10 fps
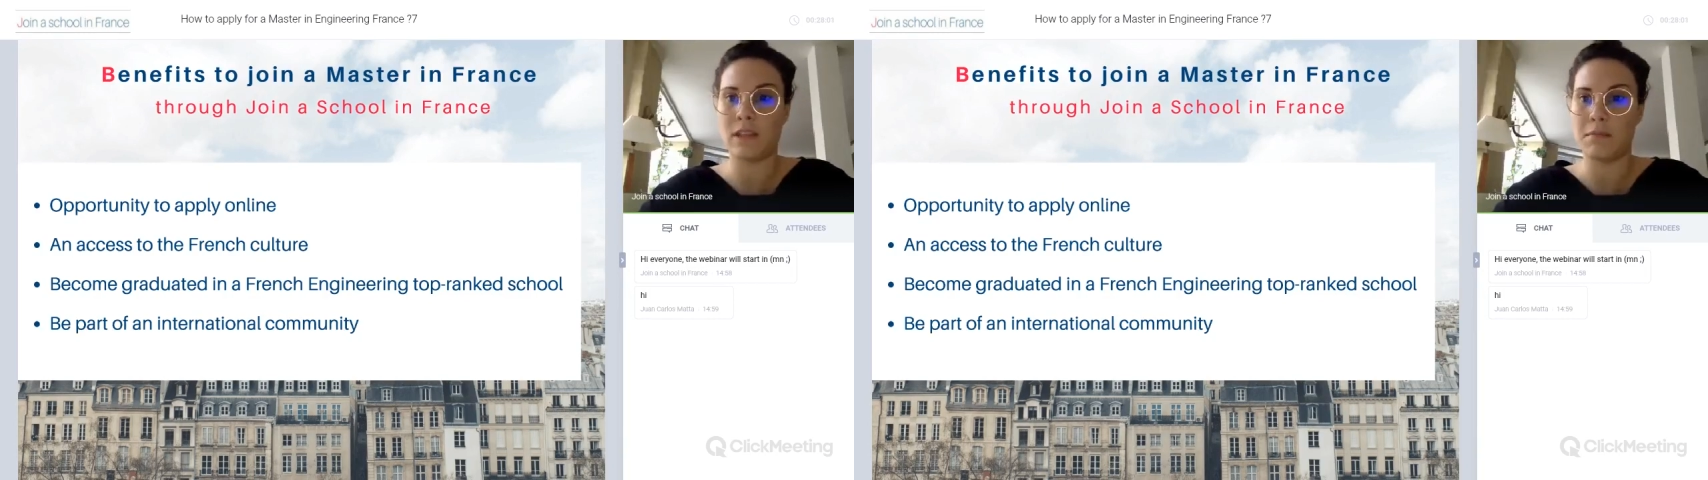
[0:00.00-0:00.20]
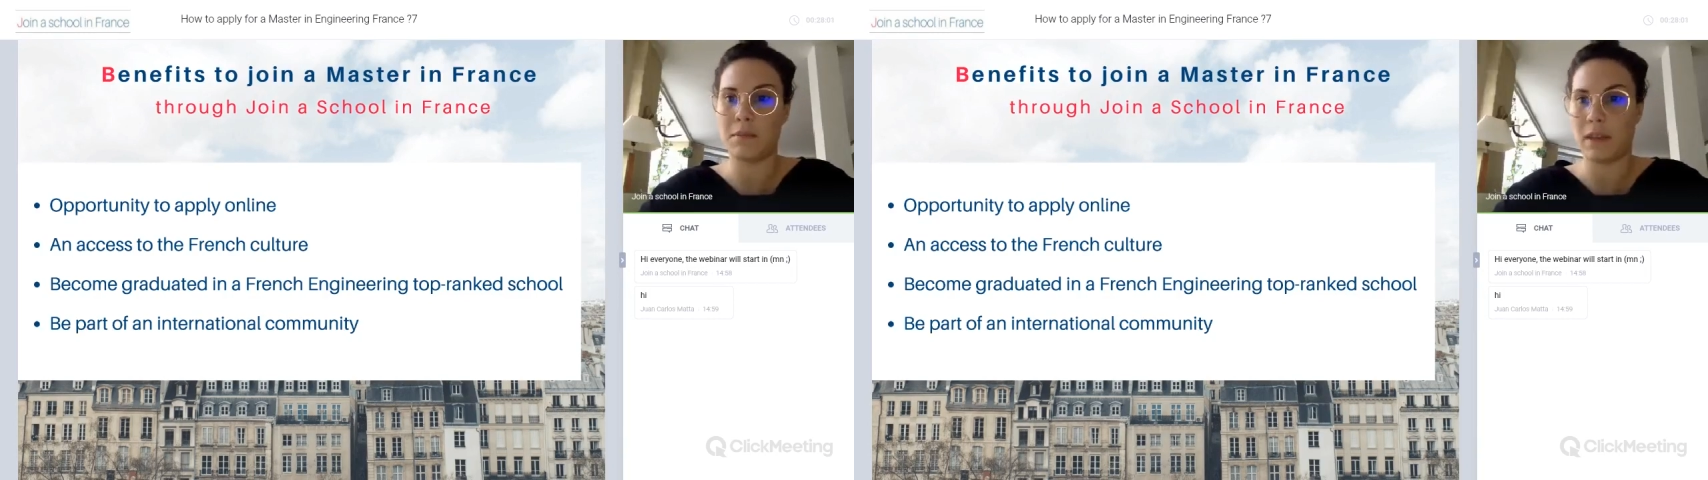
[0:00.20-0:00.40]

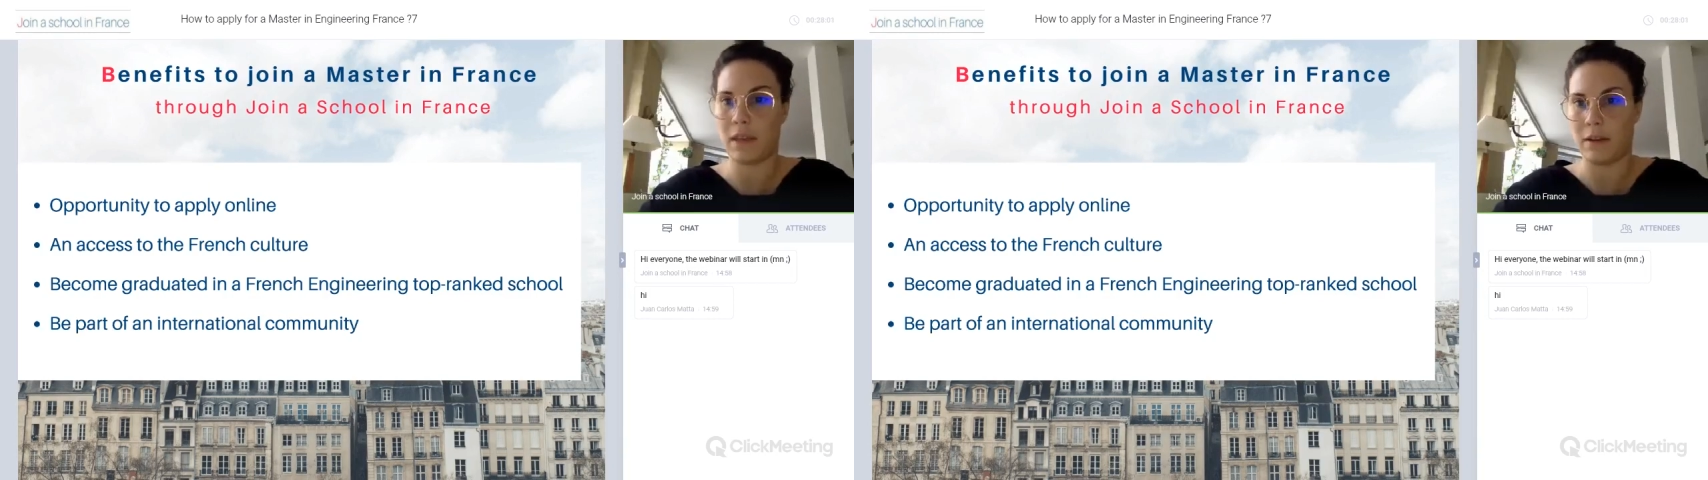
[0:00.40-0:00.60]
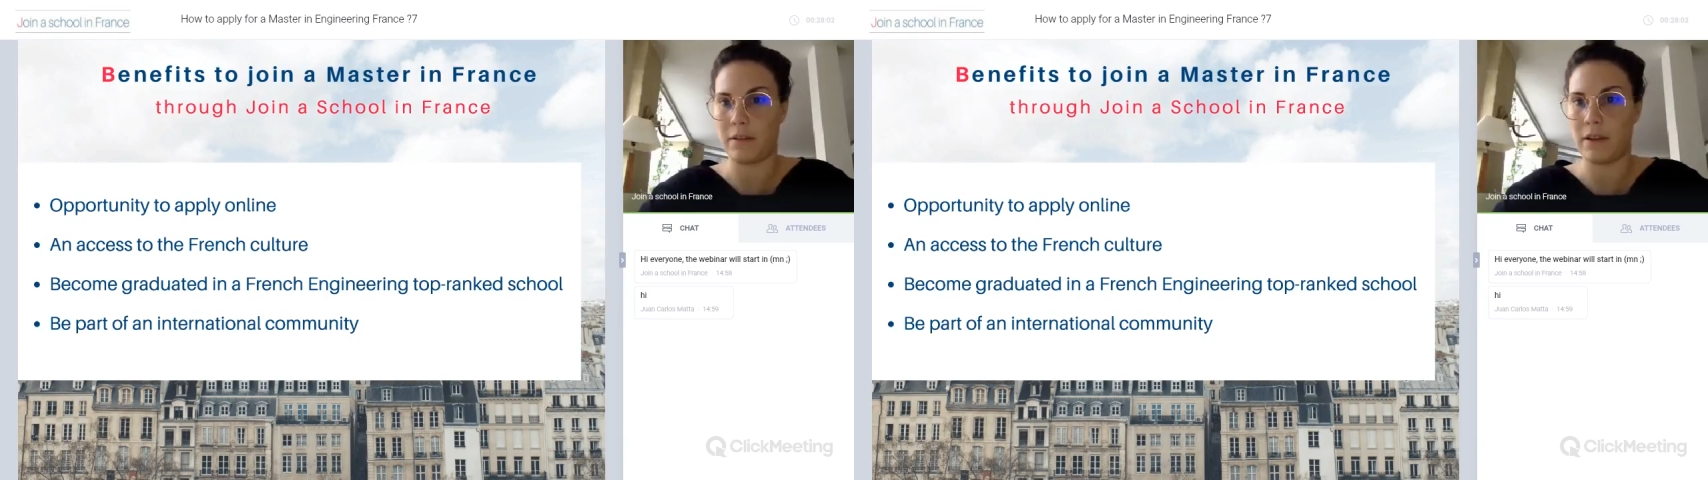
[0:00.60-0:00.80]
team
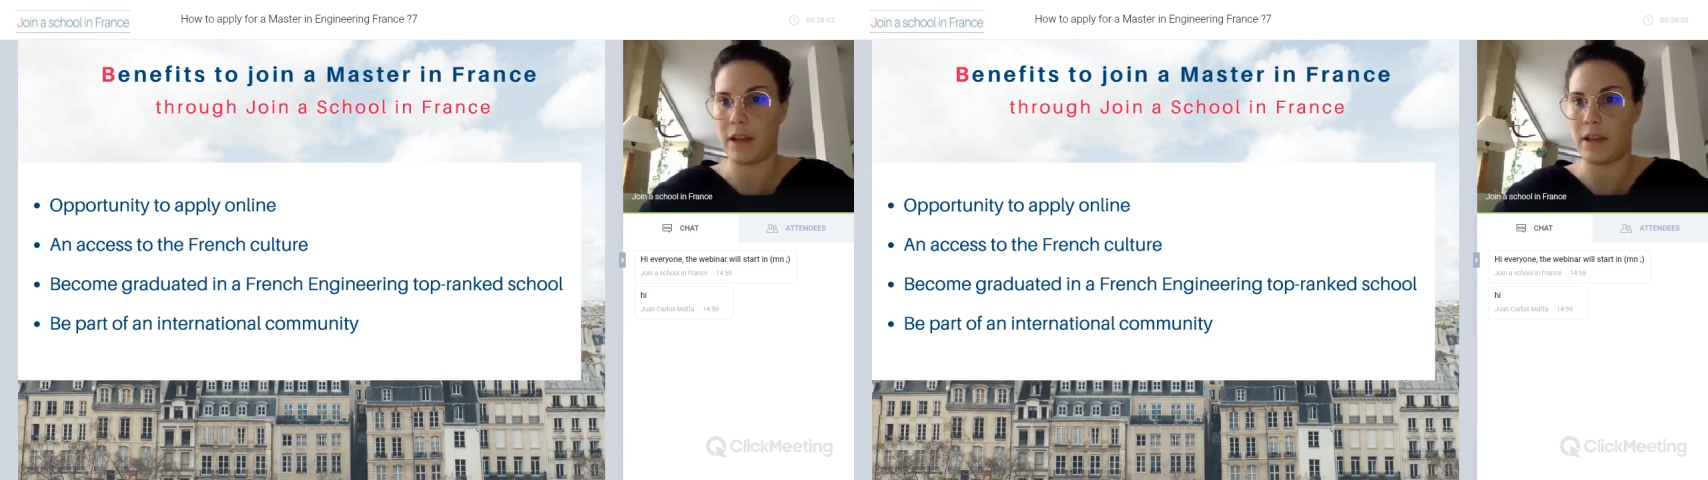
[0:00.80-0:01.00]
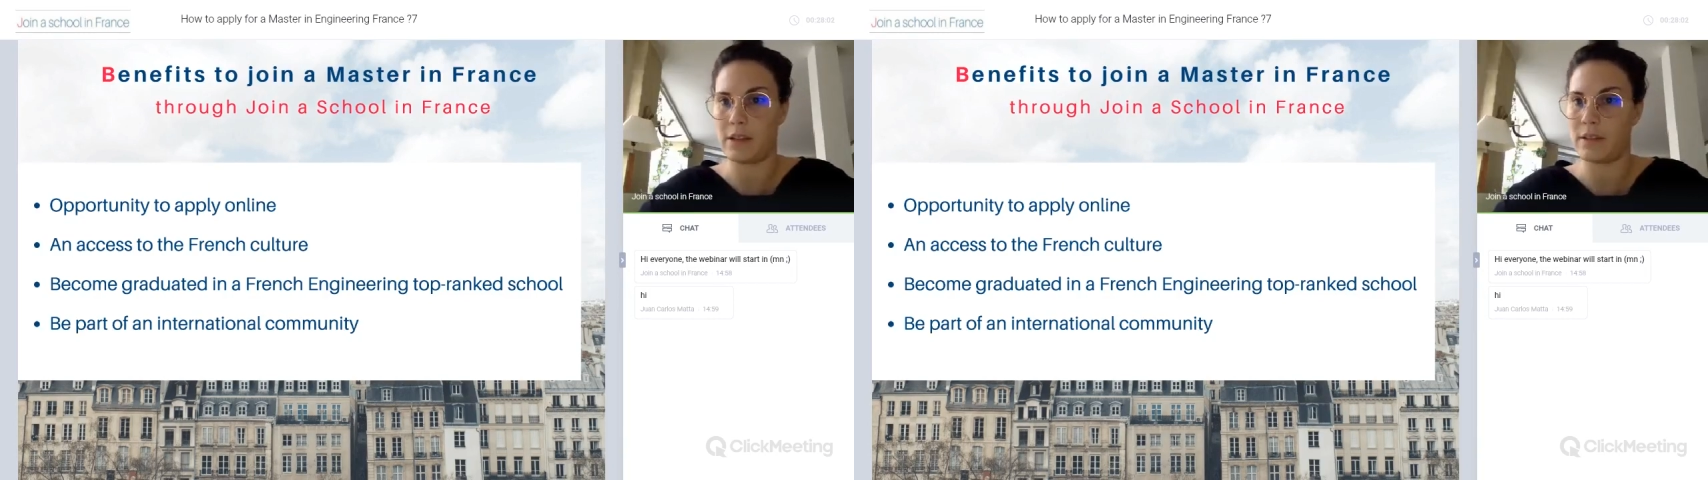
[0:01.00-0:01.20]
here,
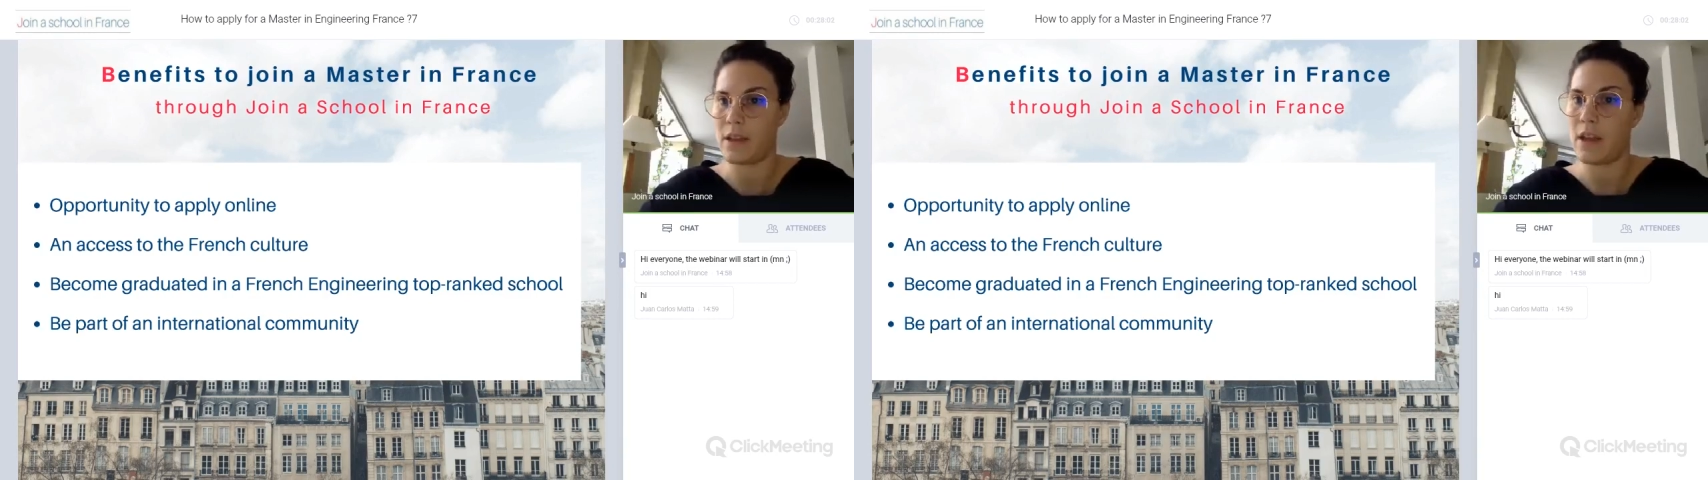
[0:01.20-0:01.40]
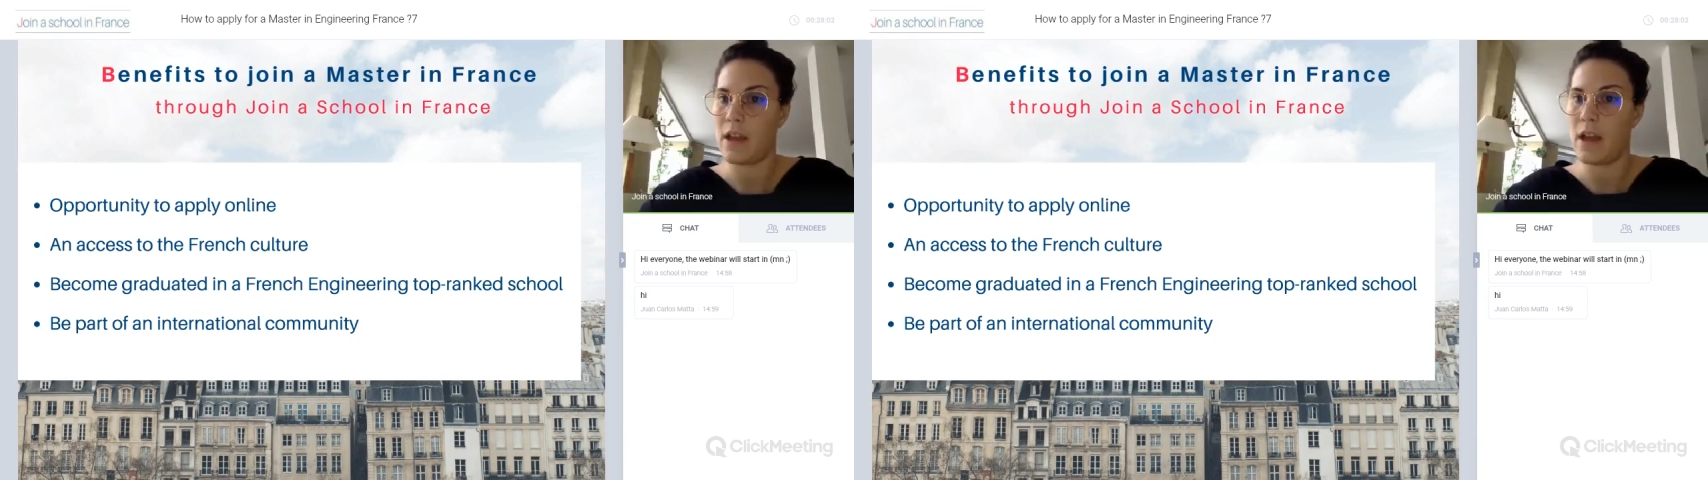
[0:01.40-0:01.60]
and